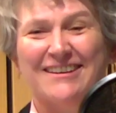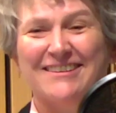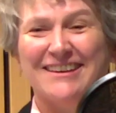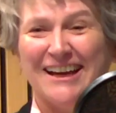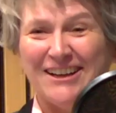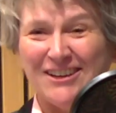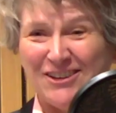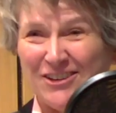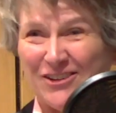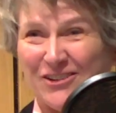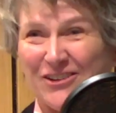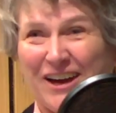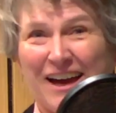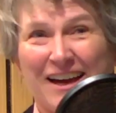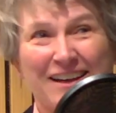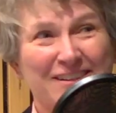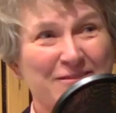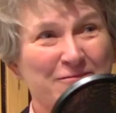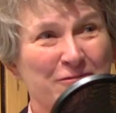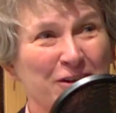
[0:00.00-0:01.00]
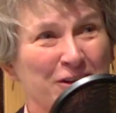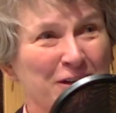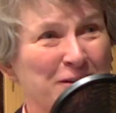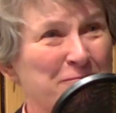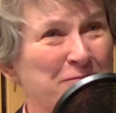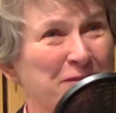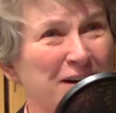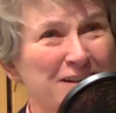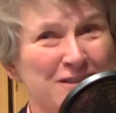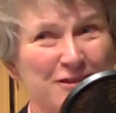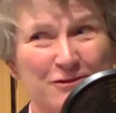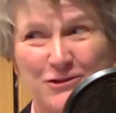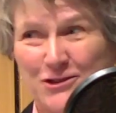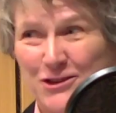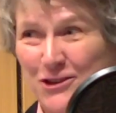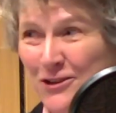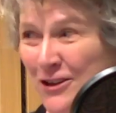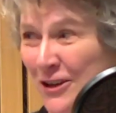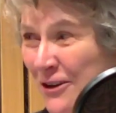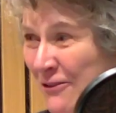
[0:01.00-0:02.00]
Thank you. And what an impressive
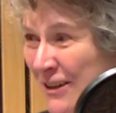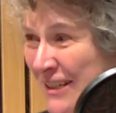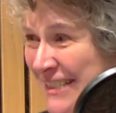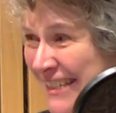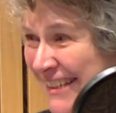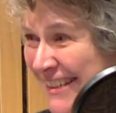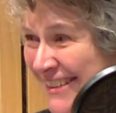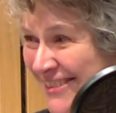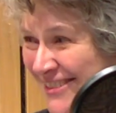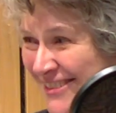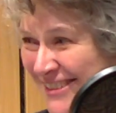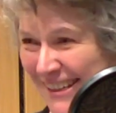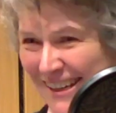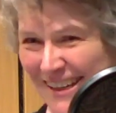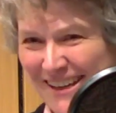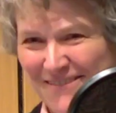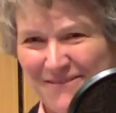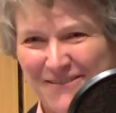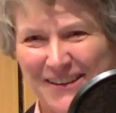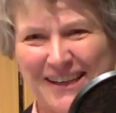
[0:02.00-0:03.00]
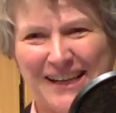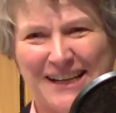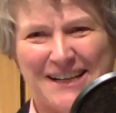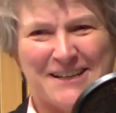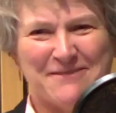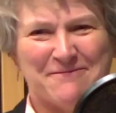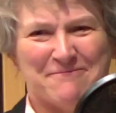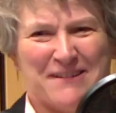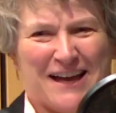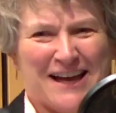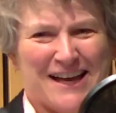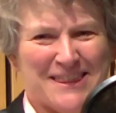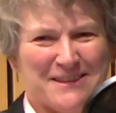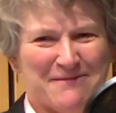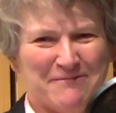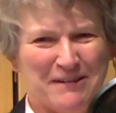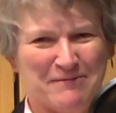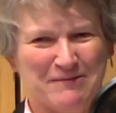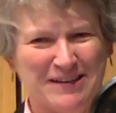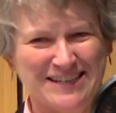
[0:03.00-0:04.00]
studio it is. Yeah, I feel like I'm at
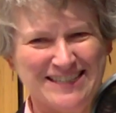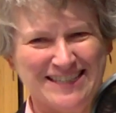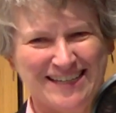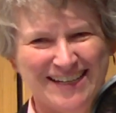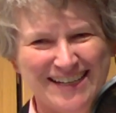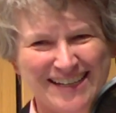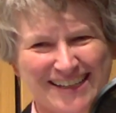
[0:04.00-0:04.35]
the BBC.